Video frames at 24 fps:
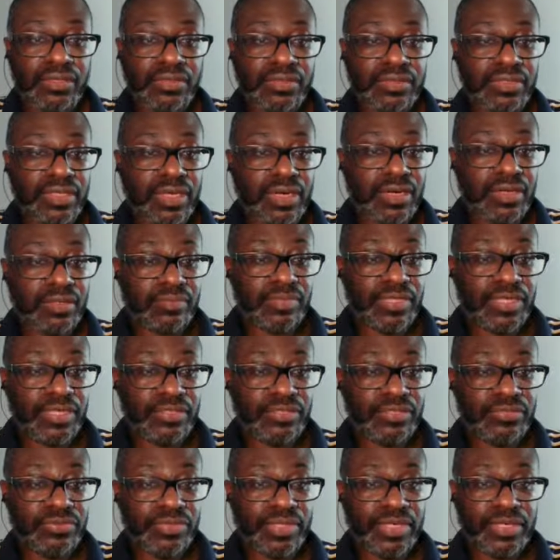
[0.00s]
Dom,
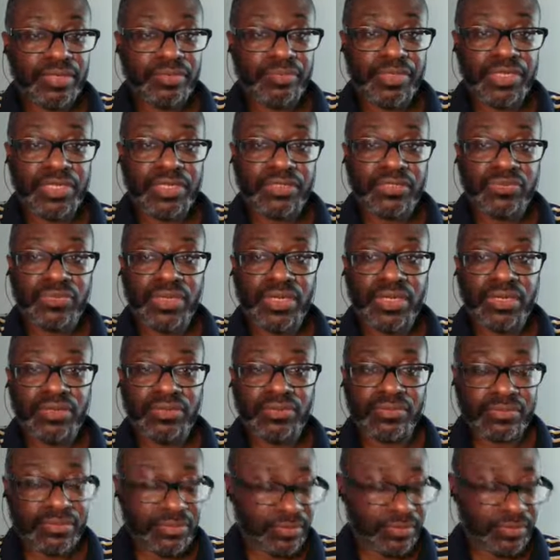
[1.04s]
can you hear me as well?